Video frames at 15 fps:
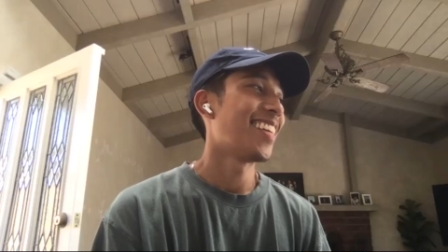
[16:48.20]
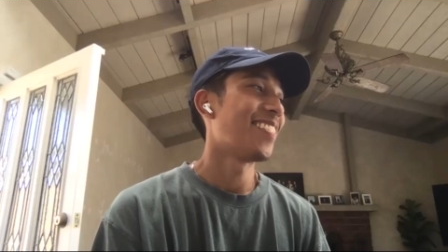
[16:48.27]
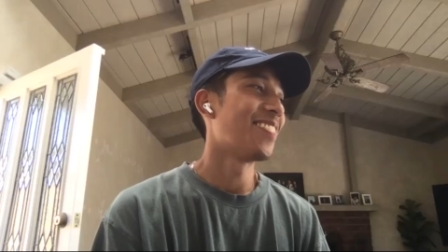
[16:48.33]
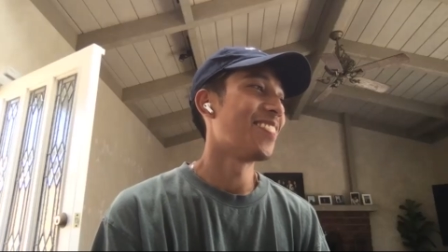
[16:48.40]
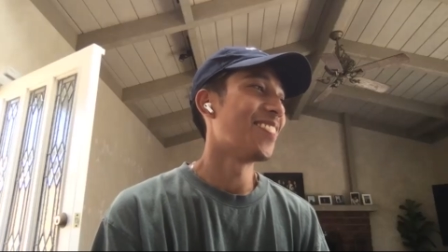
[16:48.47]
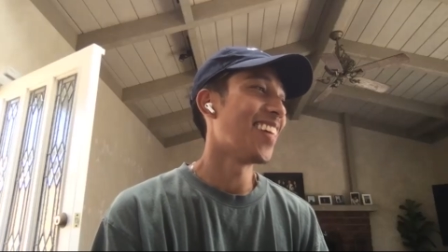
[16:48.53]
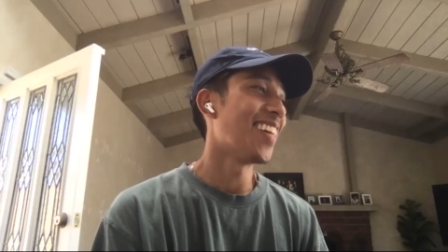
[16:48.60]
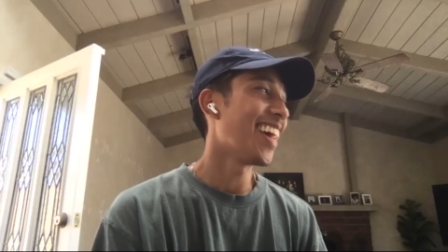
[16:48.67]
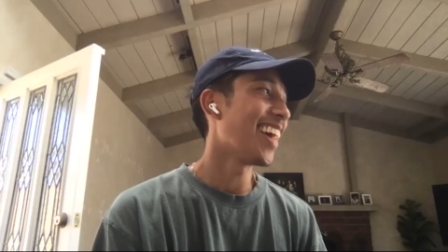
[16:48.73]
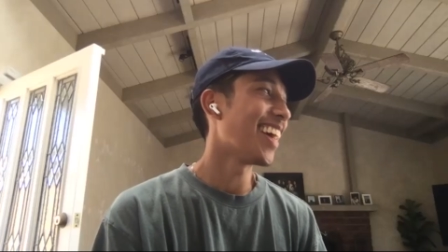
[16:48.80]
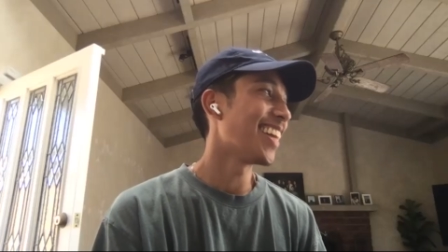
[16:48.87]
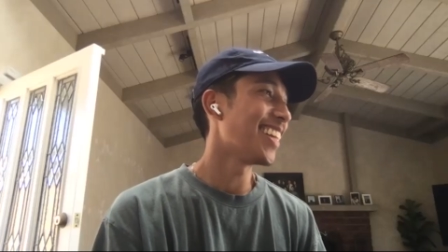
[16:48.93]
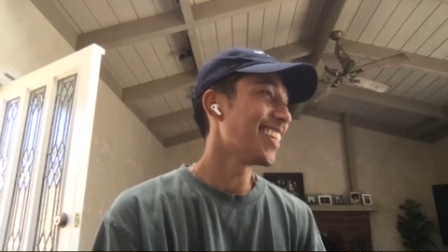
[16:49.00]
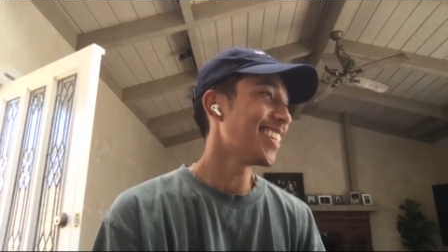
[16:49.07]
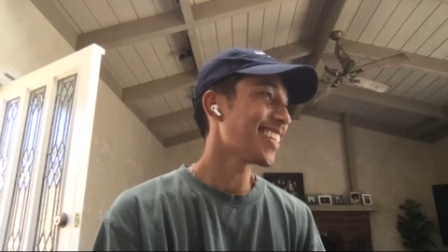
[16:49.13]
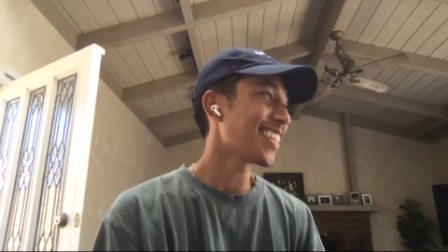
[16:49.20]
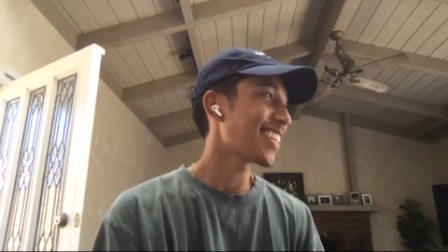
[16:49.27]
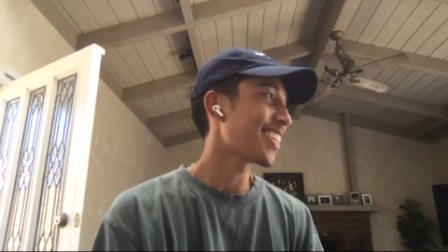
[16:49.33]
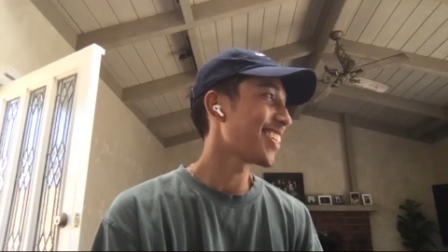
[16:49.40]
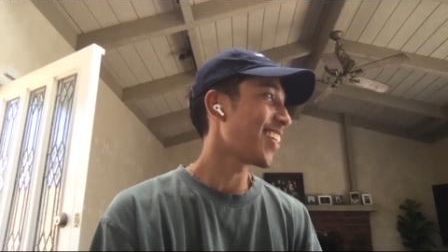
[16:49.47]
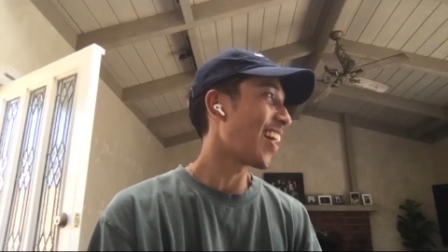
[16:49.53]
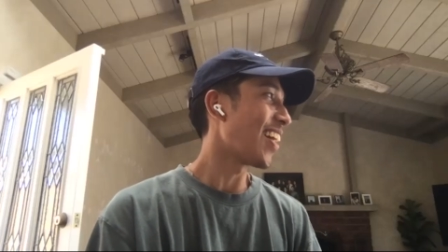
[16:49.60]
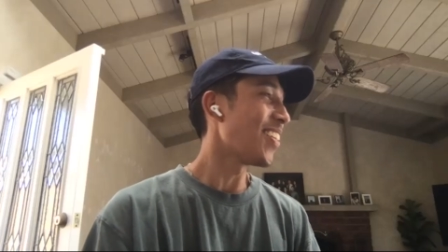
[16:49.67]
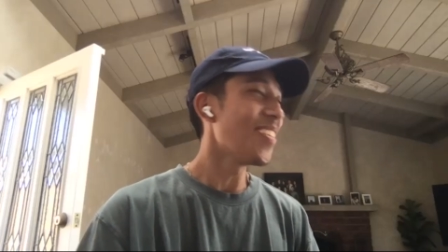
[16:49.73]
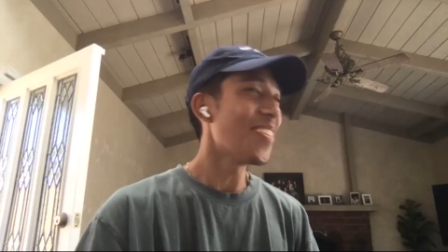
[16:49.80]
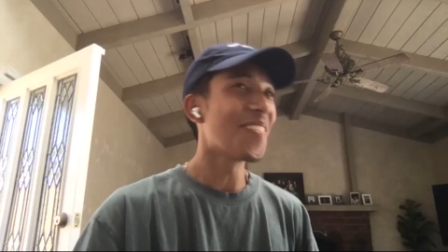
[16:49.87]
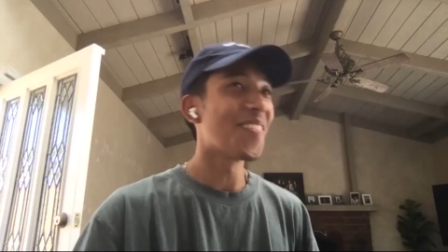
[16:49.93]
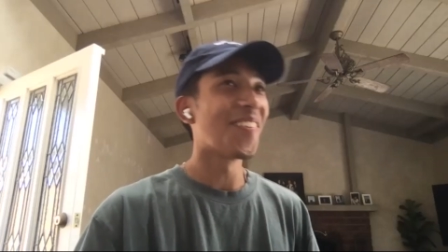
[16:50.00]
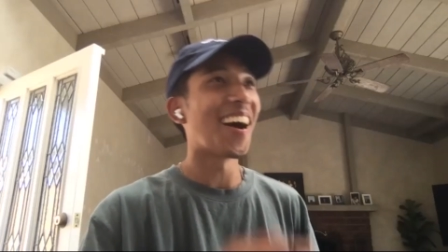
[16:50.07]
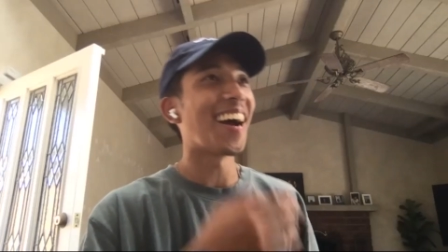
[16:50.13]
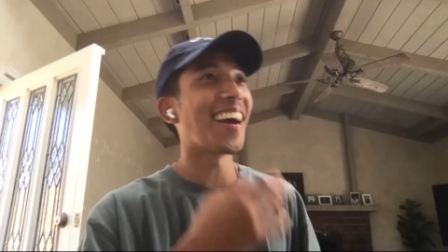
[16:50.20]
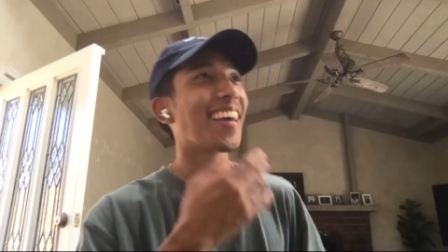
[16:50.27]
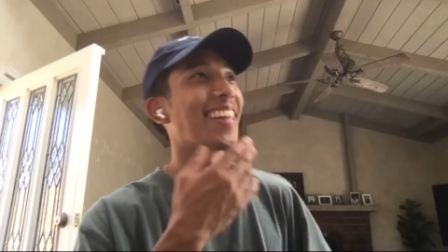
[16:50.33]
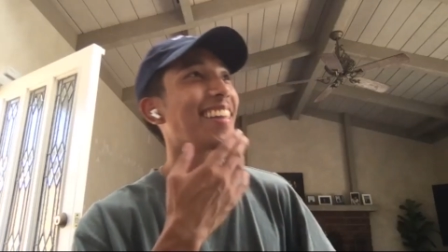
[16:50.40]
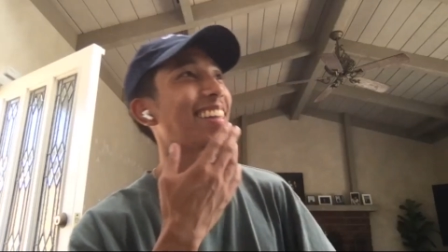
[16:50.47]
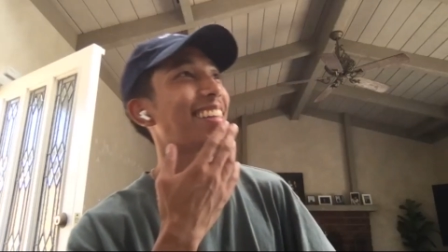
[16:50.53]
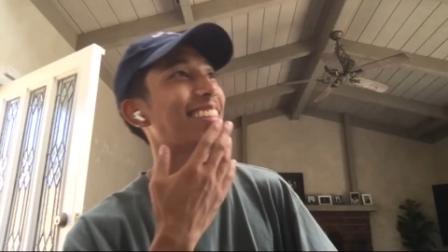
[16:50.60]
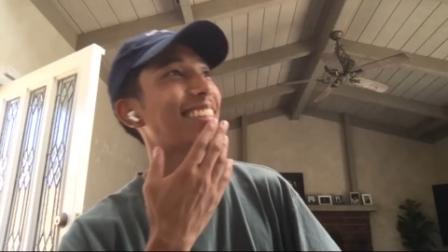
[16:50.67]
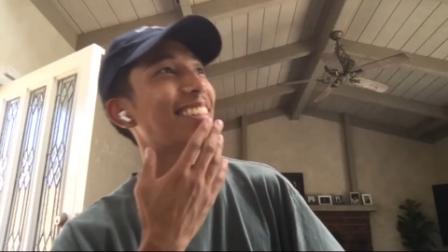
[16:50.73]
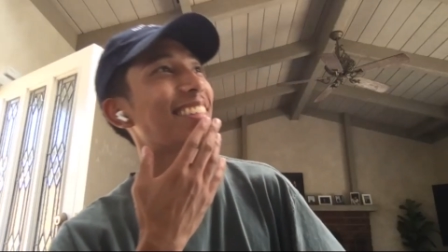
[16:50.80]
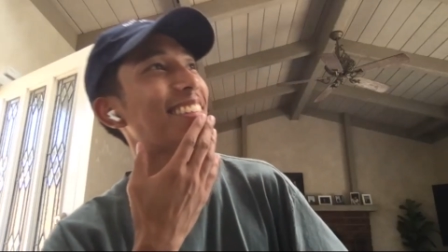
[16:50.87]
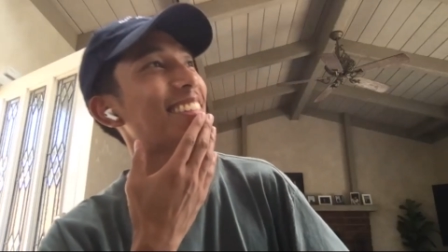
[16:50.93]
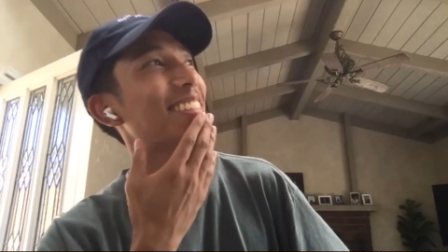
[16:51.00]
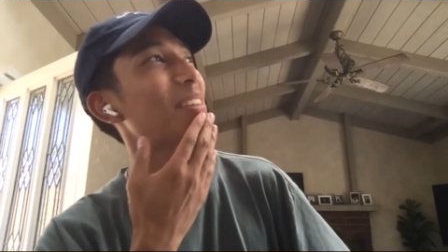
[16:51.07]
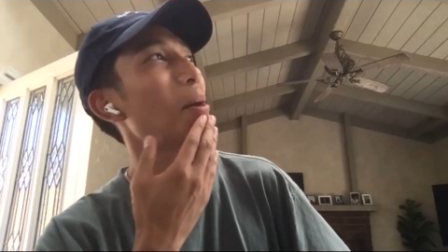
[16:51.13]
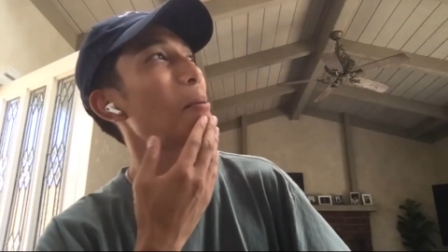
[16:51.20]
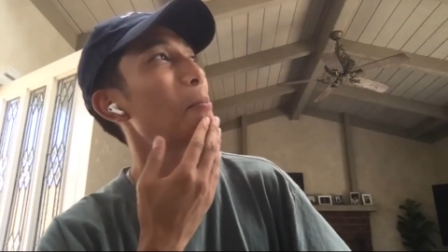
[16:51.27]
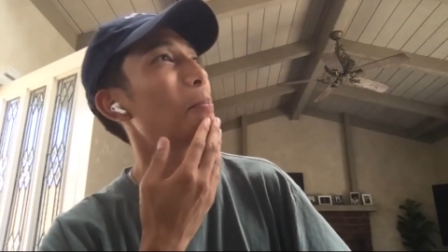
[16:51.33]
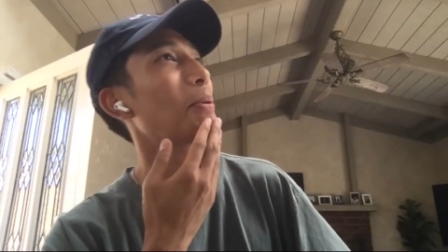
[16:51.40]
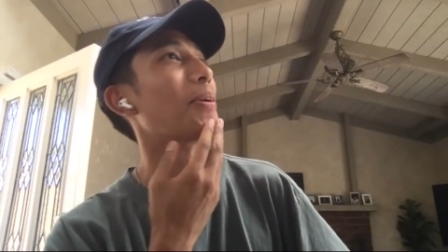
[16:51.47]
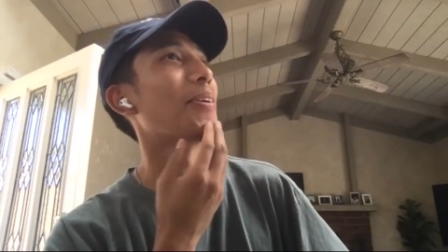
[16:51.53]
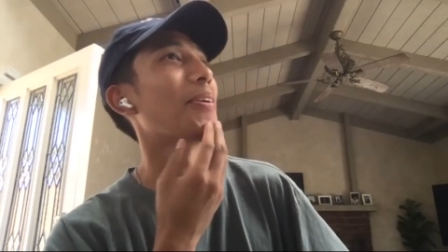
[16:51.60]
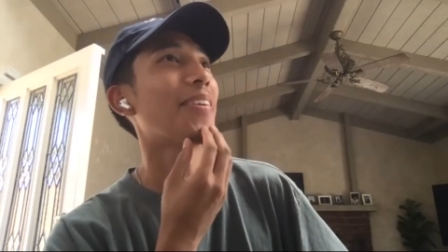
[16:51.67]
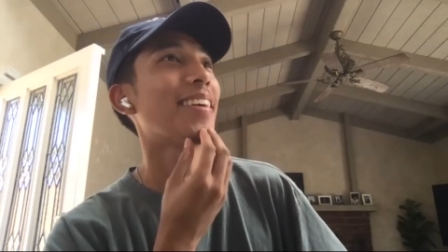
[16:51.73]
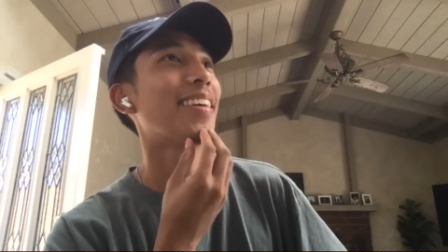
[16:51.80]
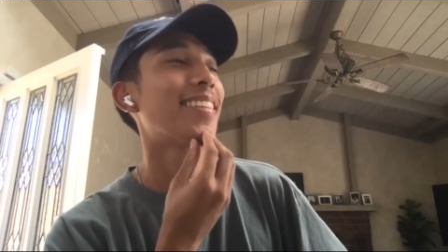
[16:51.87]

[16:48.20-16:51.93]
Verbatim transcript: Man, this is good. I don't know why this is a stumper.